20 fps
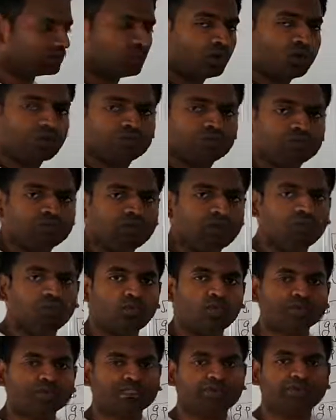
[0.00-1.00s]
that water will
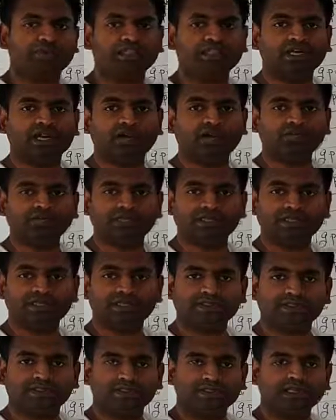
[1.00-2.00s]
wash away the
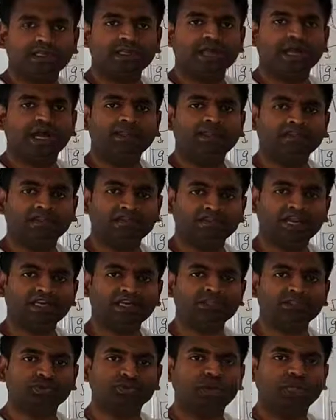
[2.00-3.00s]
houses and the
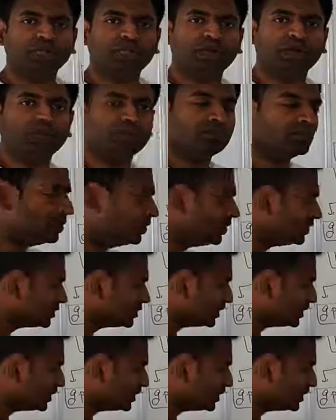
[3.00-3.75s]
floods will come.